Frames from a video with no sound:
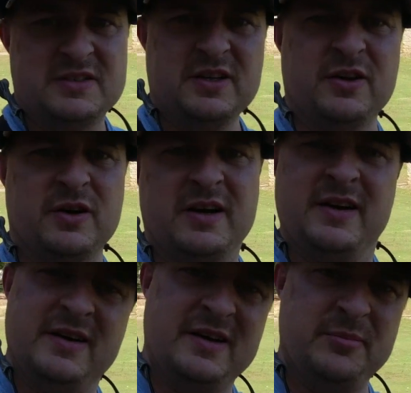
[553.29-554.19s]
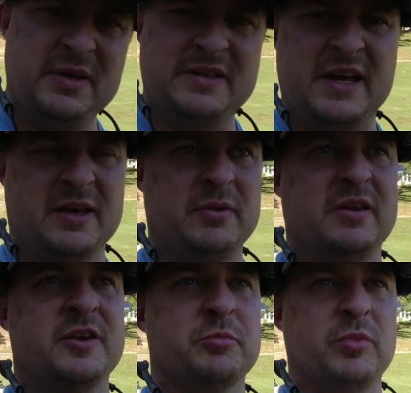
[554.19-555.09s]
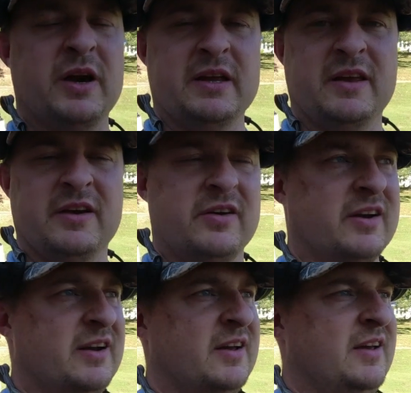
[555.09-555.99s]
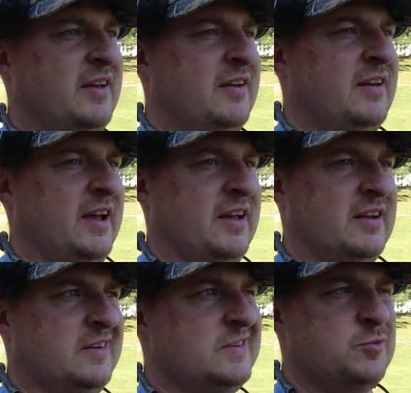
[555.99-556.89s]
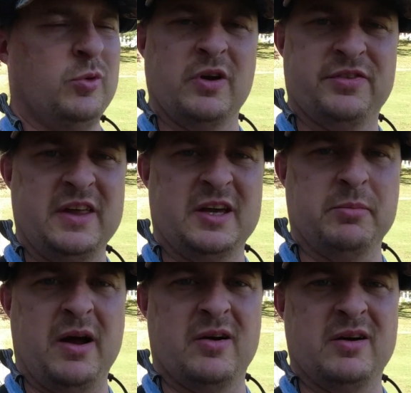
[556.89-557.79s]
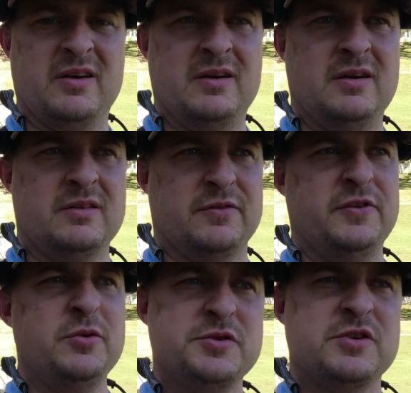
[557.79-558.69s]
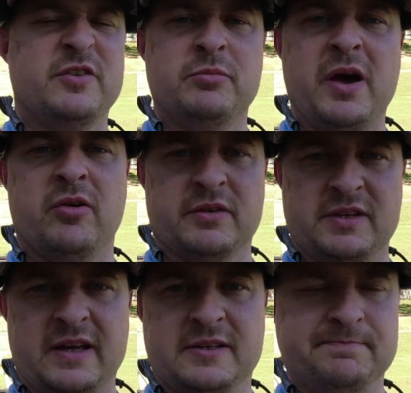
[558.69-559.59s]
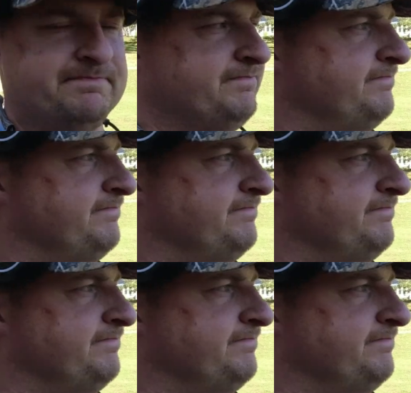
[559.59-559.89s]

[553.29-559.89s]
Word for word: So, been taking me a little break here, and I uh, just wanting to think about the future of metal detecting.